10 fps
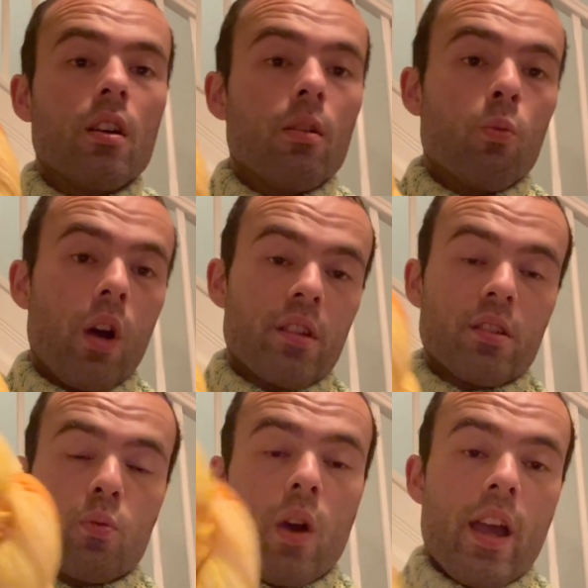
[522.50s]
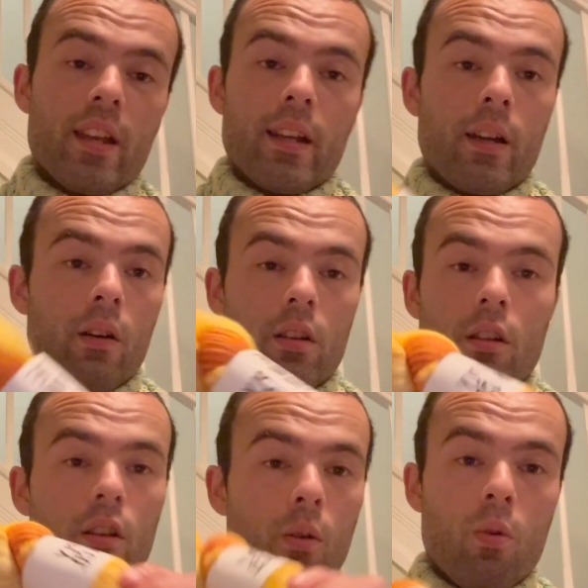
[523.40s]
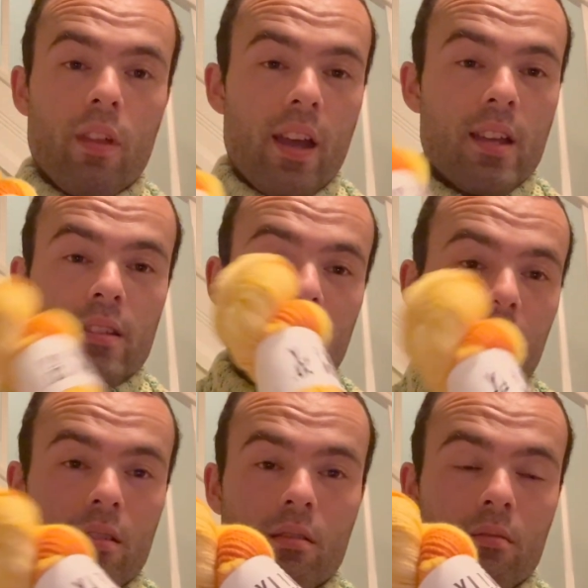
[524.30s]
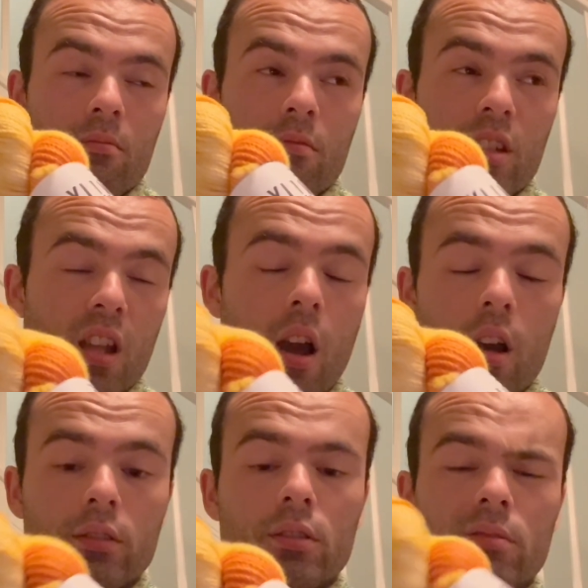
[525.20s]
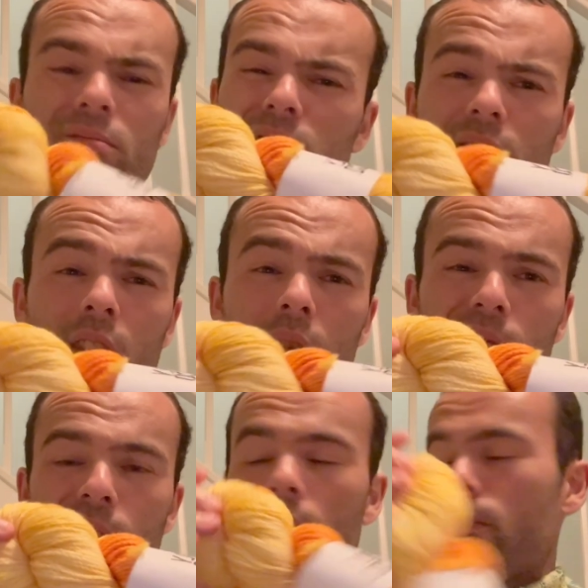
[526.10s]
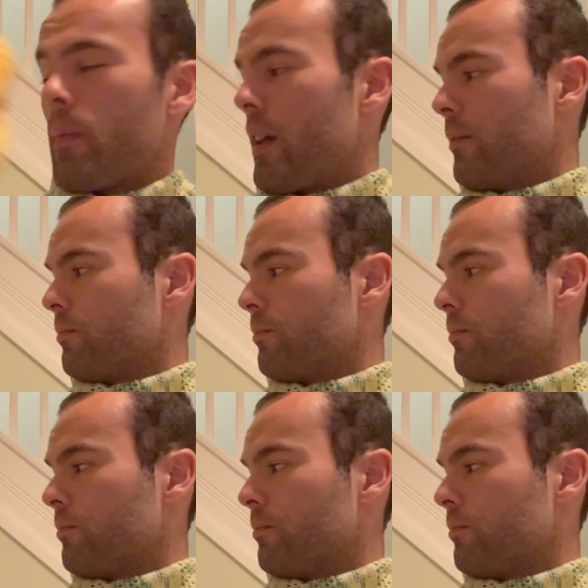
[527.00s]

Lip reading: Worsted weight. Now, I don't know what that is in yards, so forgive me.